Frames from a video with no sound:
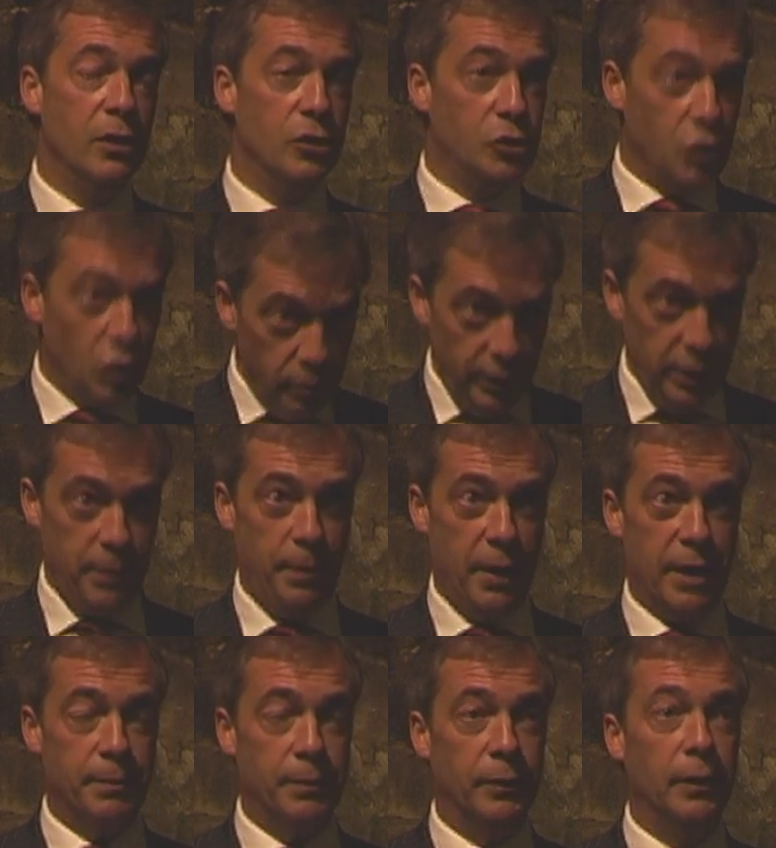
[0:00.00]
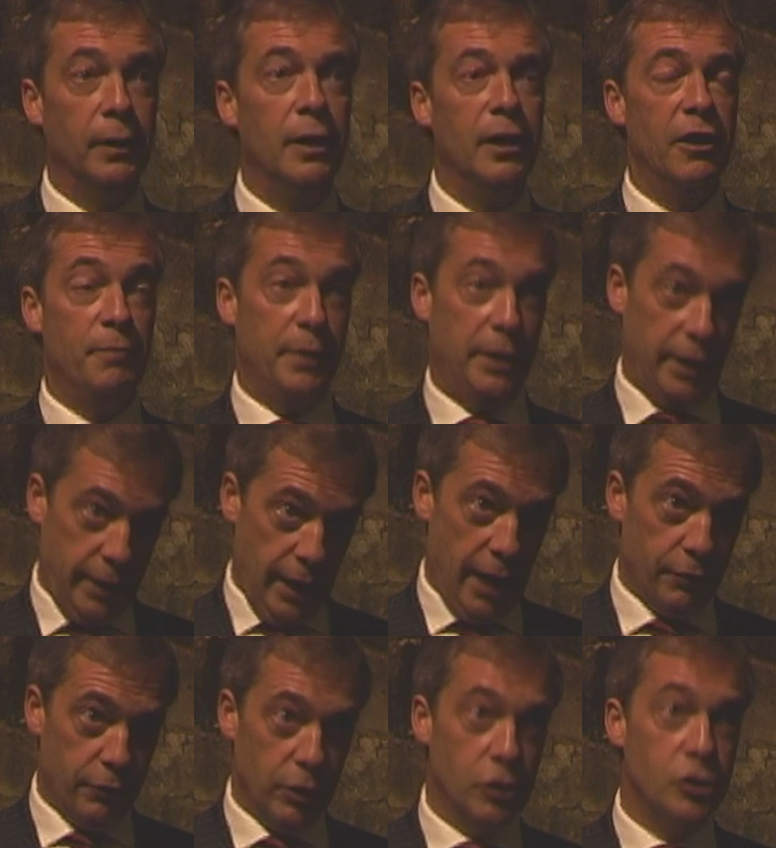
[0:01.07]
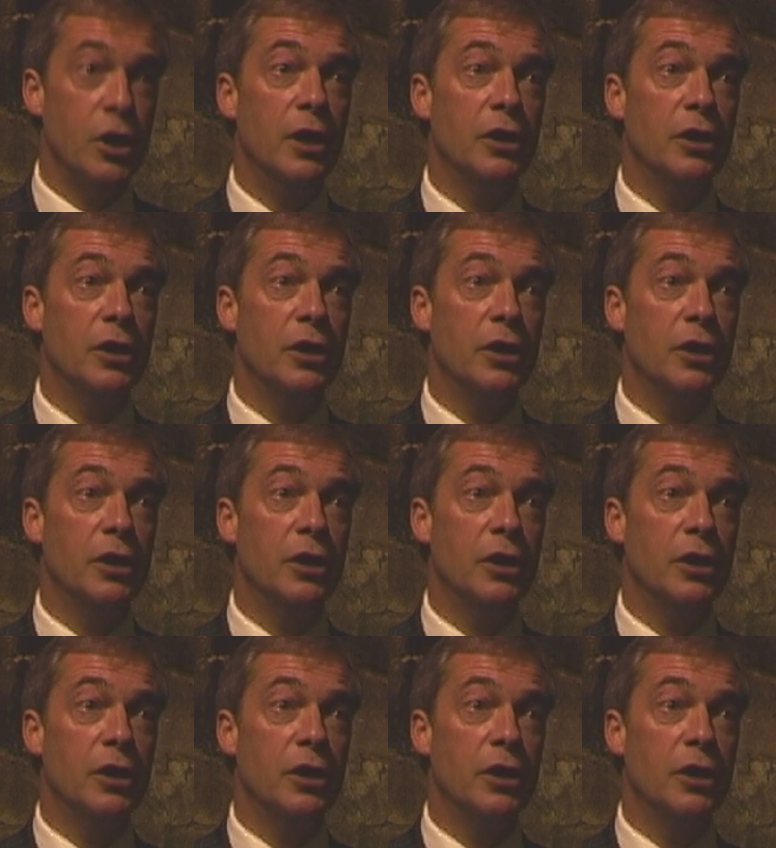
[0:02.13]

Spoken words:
Too many people have been encouraged